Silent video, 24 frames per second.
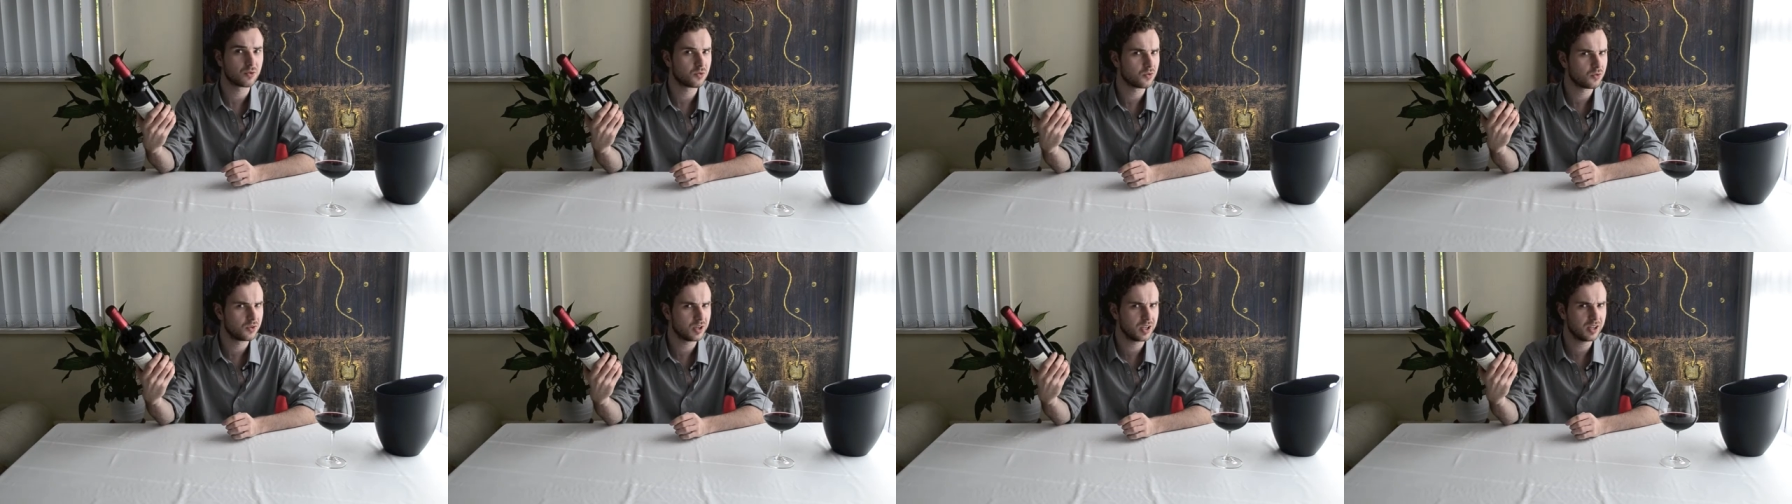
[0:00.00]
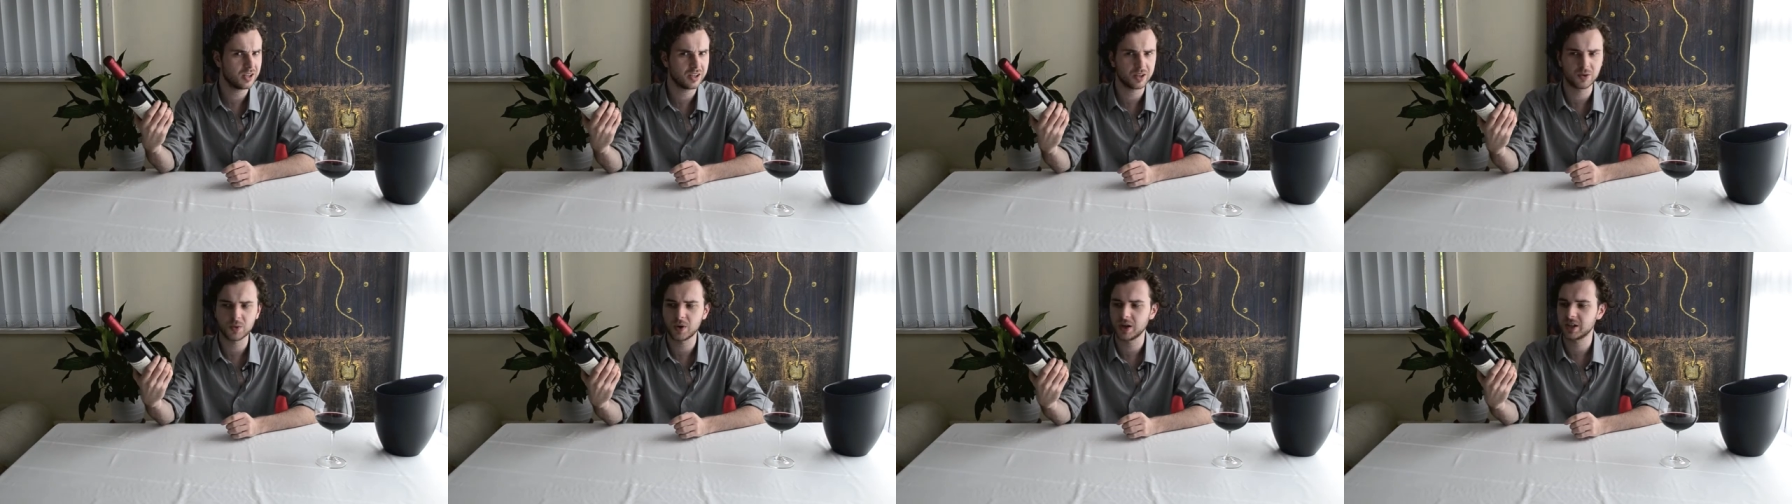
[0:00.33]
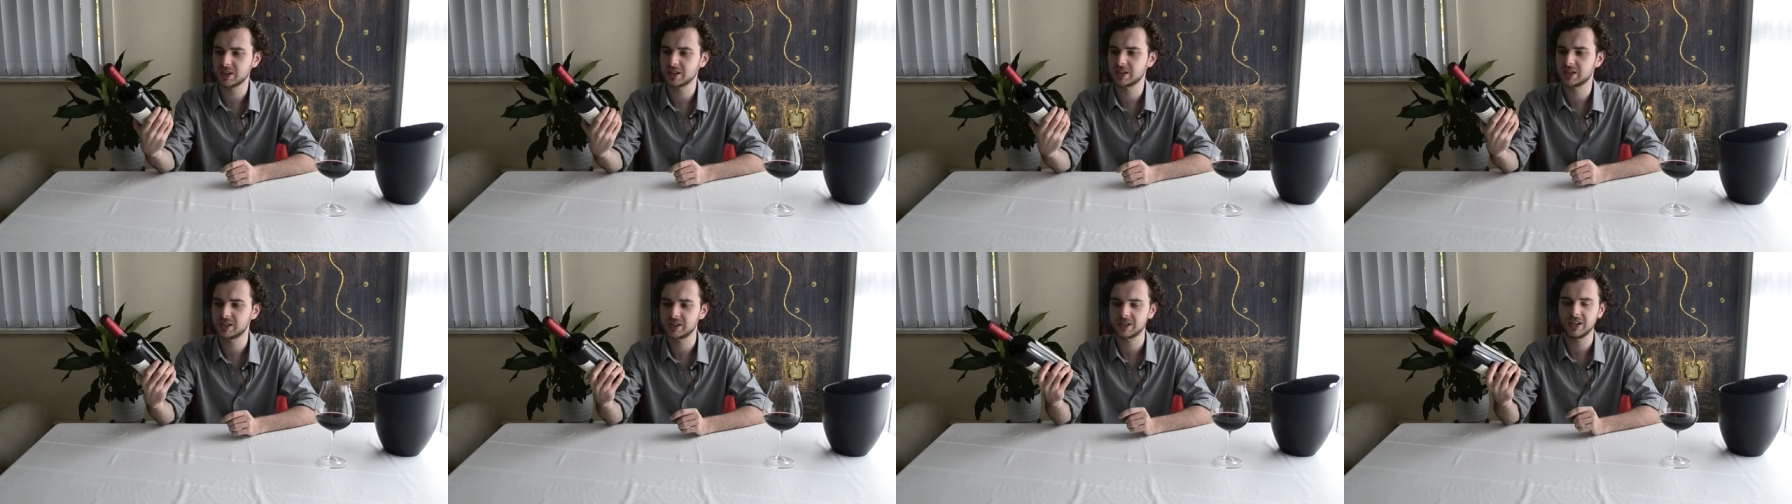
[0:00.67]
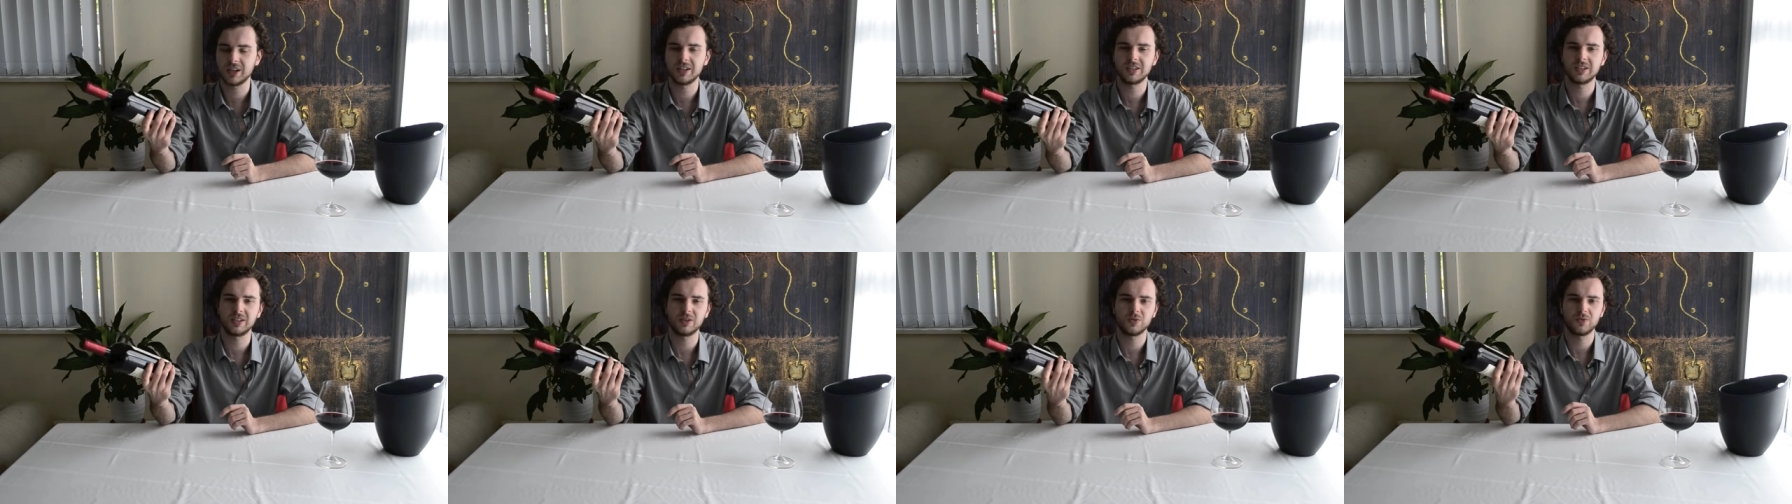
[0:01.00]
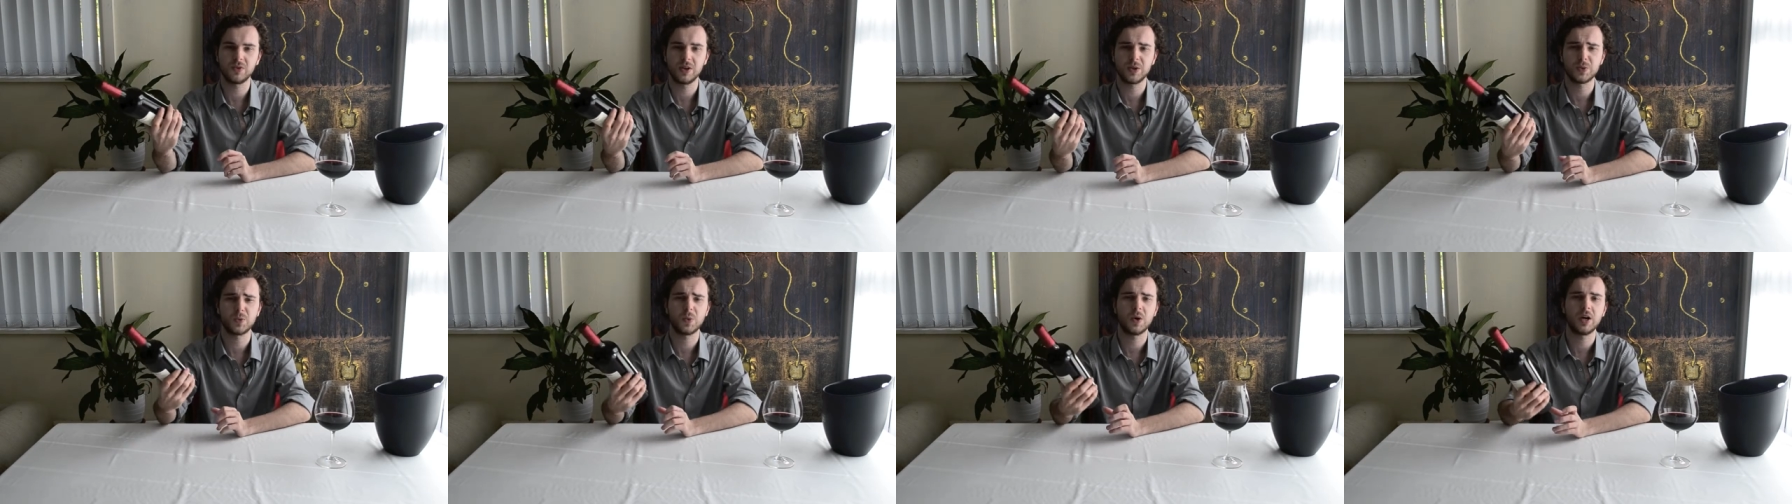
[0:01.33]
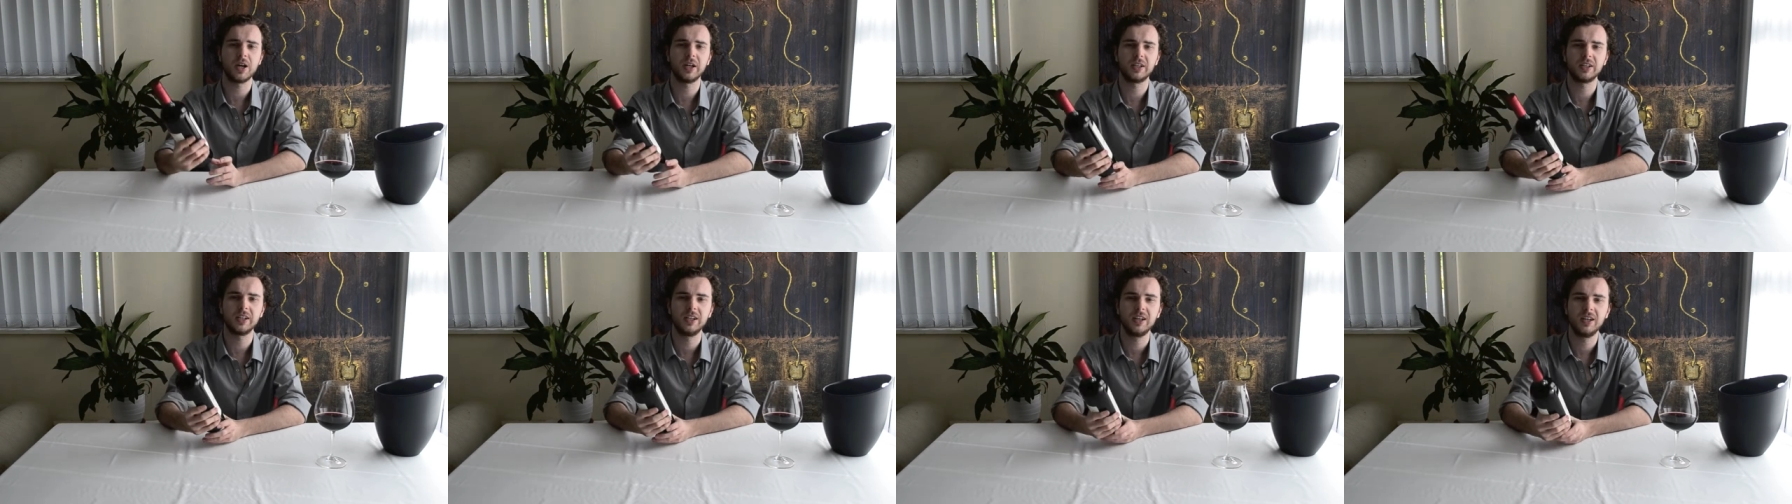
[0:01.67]
really quite exciting red
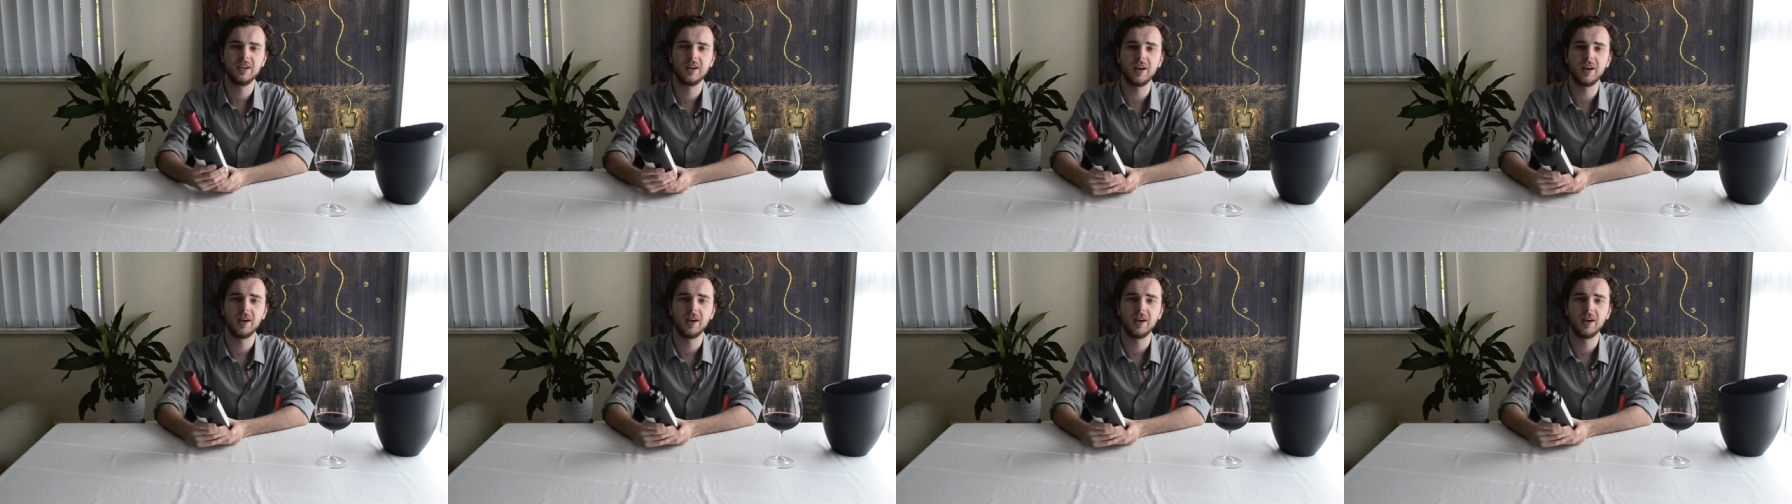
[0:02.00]
wine